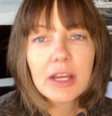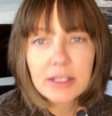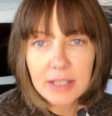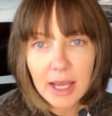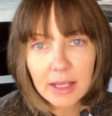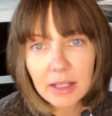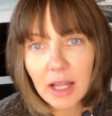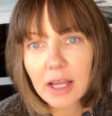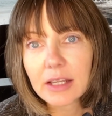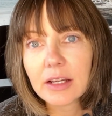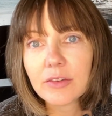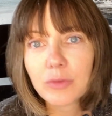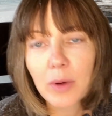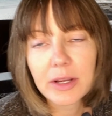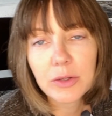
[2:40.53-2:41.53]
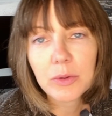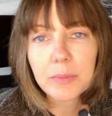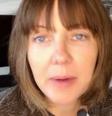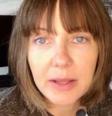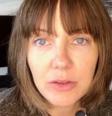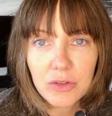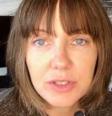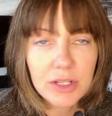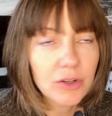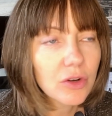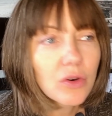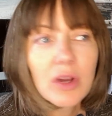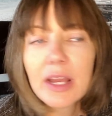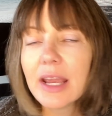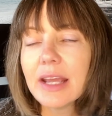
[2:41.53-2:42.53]
tagline of why you would buy their
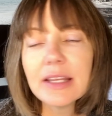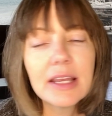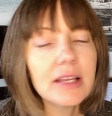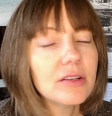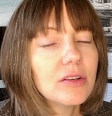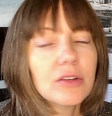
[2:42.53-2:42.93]
cereal. It,